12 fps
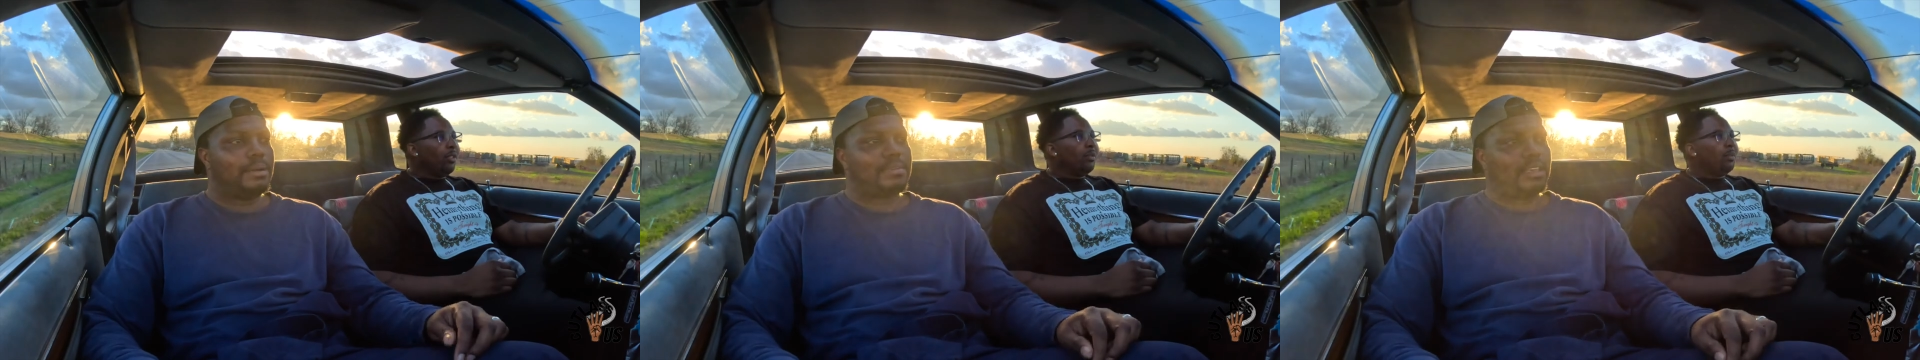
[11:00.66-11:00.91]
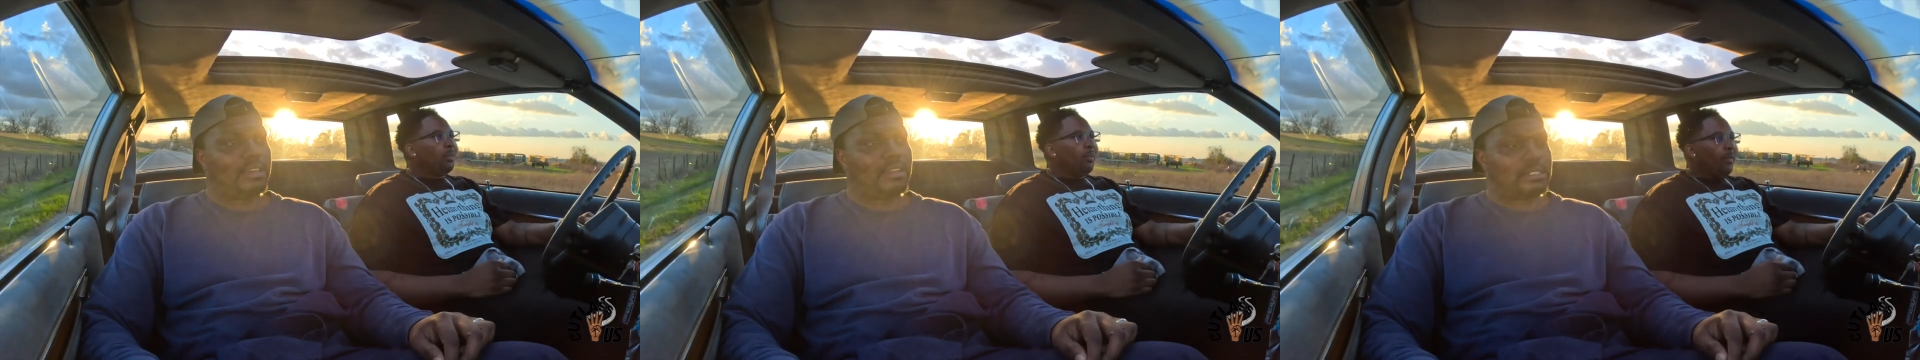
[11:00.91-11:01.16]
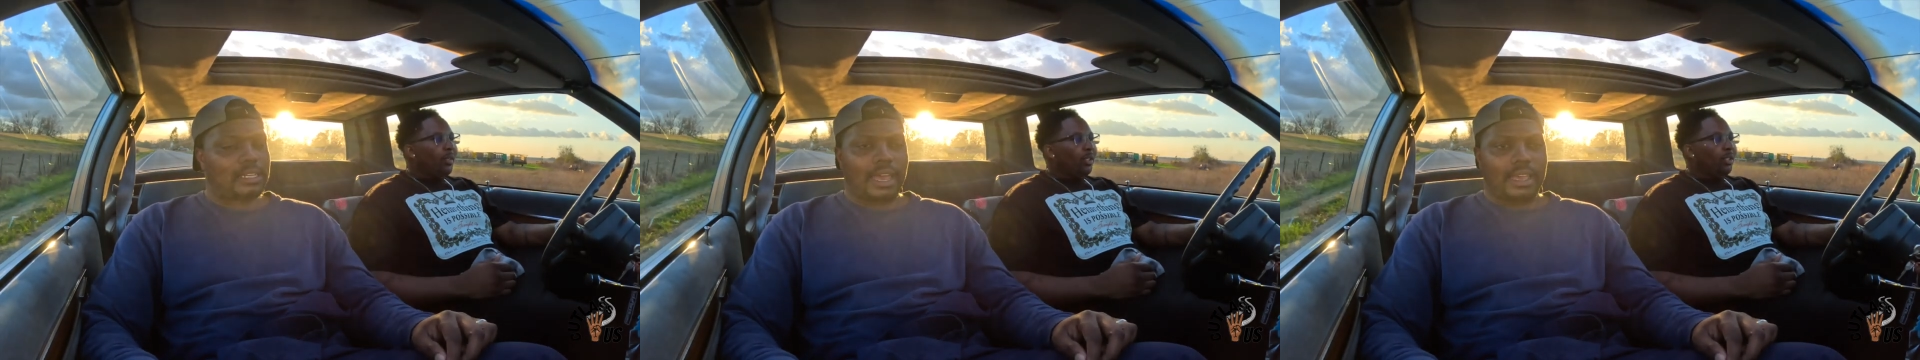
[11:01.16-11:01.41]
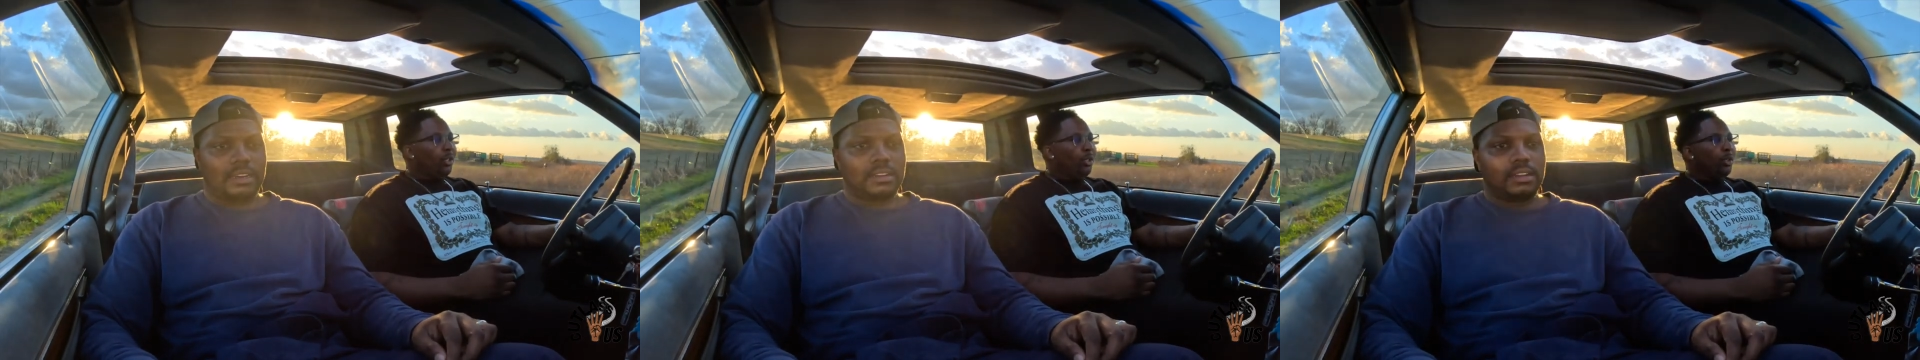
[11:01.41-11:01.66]
Speaker 1: up getting a
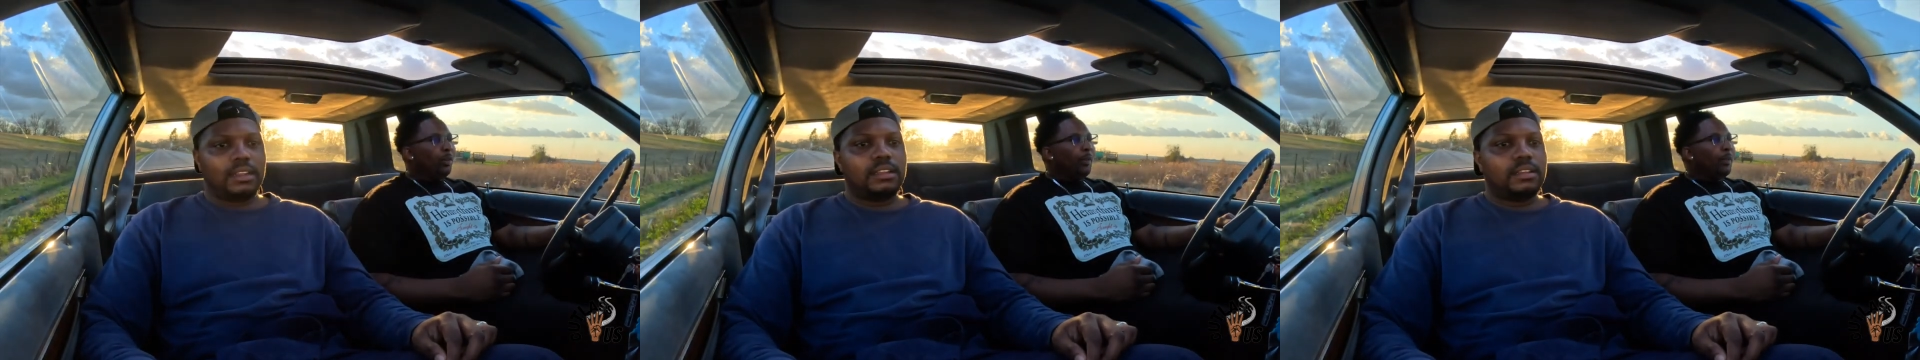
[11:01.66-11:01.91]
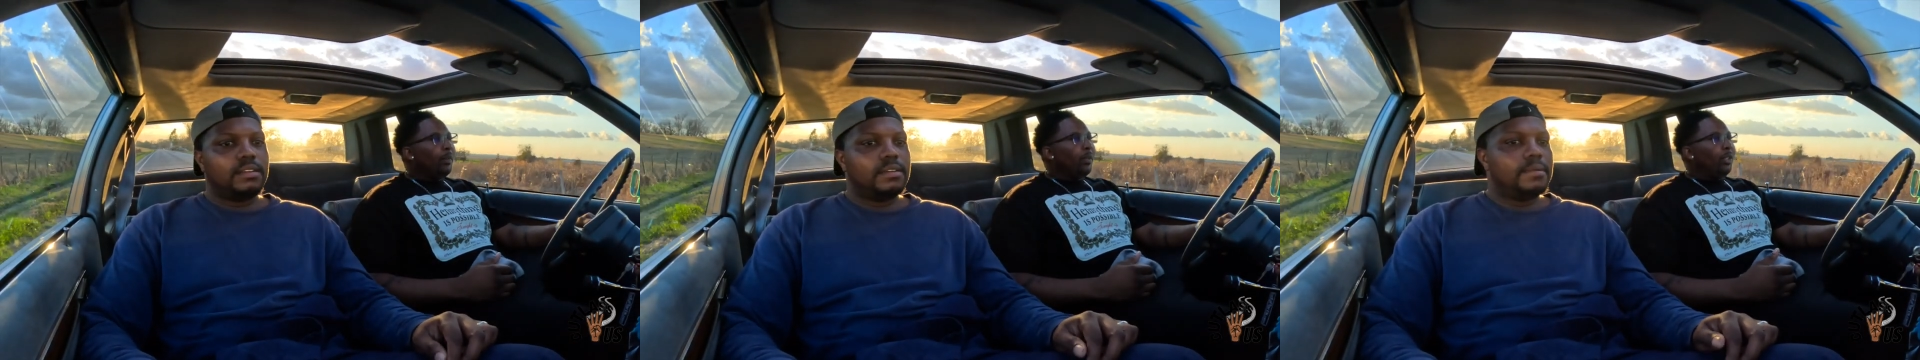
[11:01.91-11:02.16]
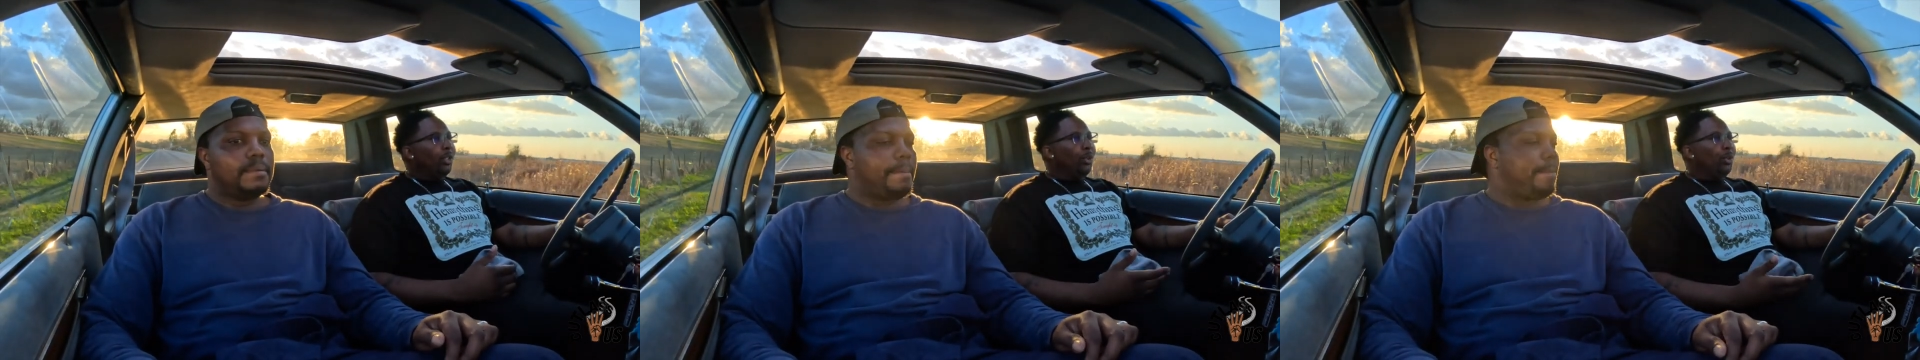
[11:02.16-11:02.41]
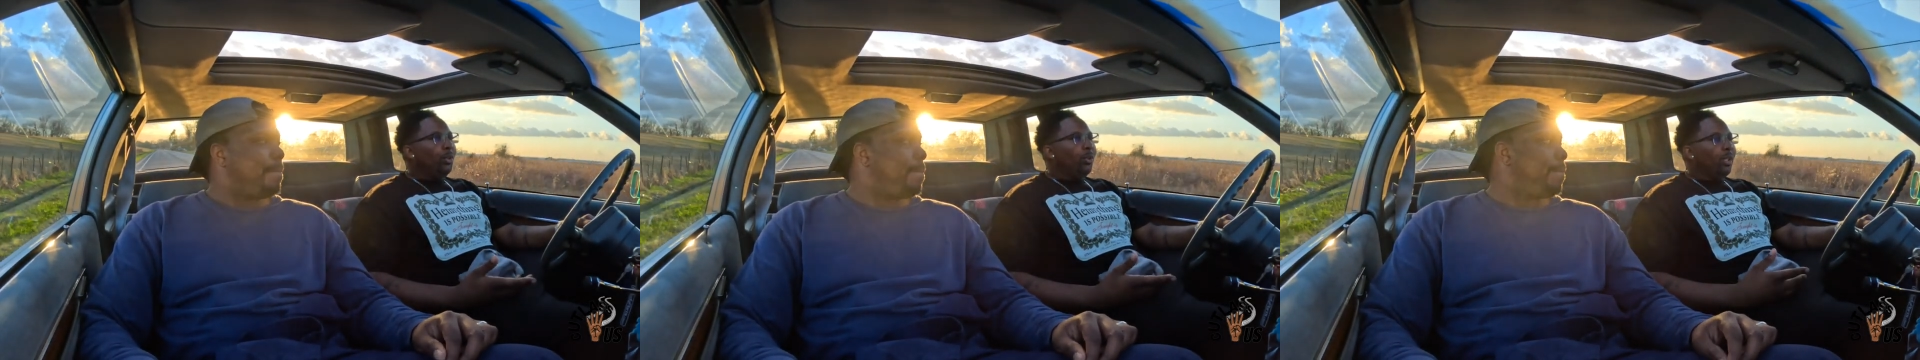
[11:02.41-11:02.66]
title.
Speaker 2: So,
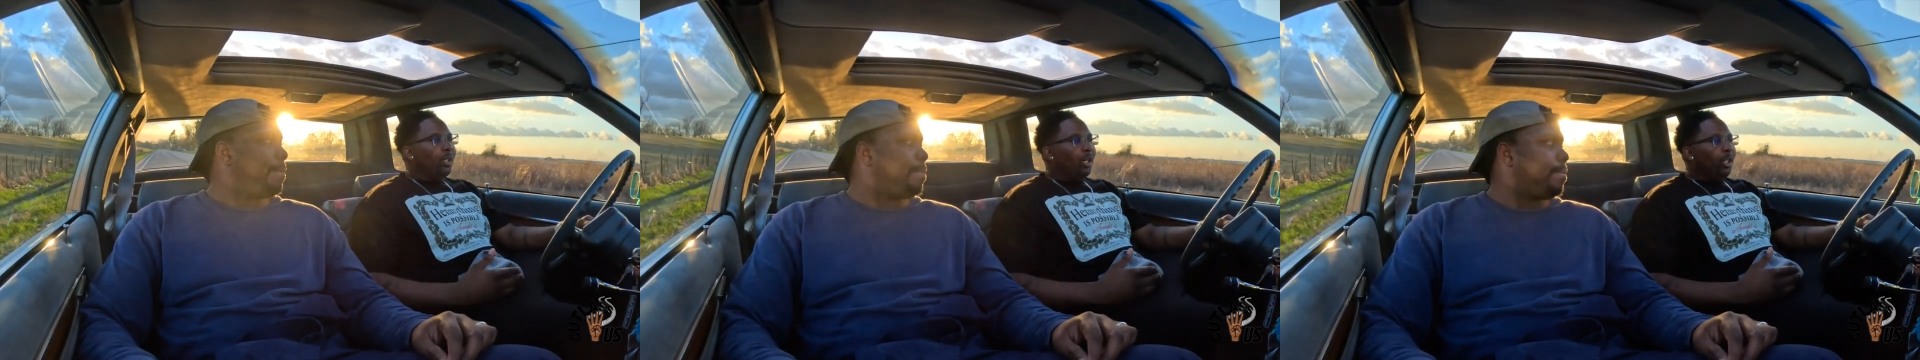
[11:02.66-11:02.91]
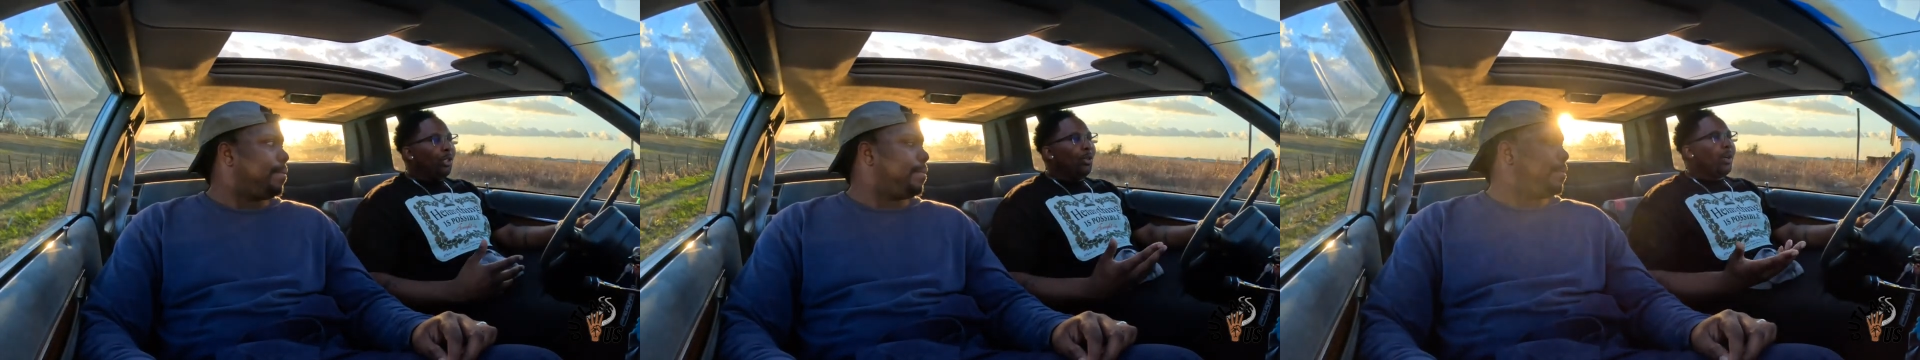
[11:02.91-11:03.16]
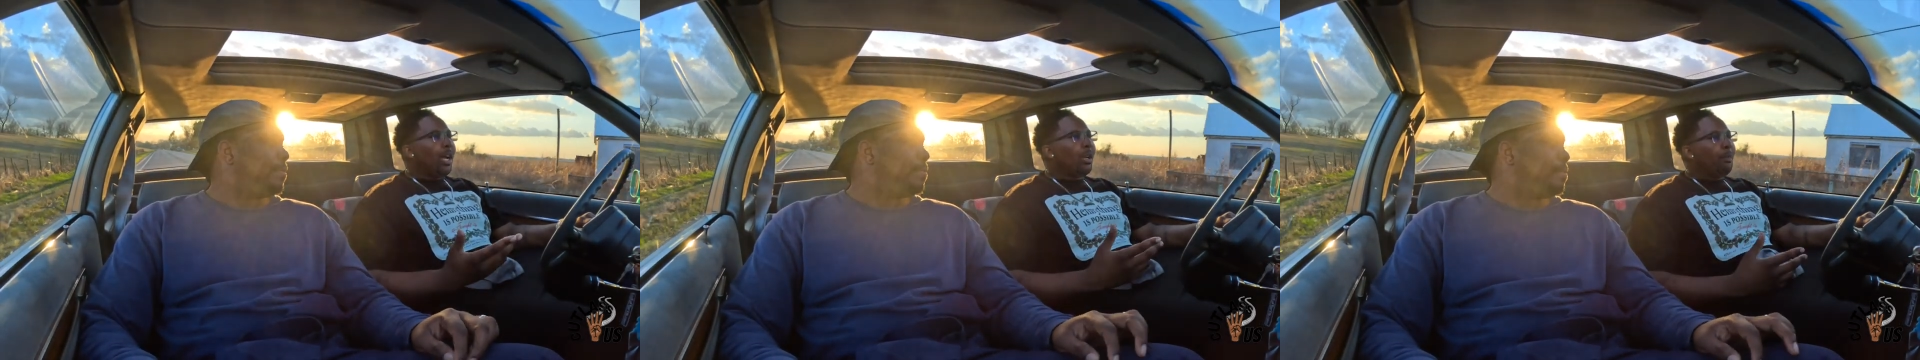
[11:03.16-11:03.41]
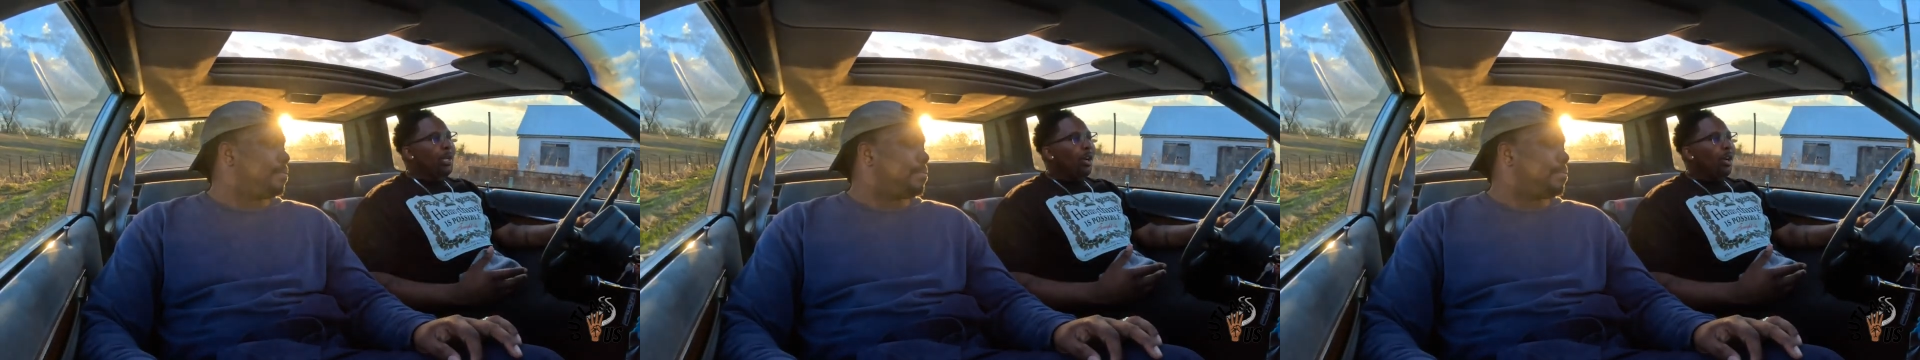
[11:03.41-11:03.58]
dude, a dude out of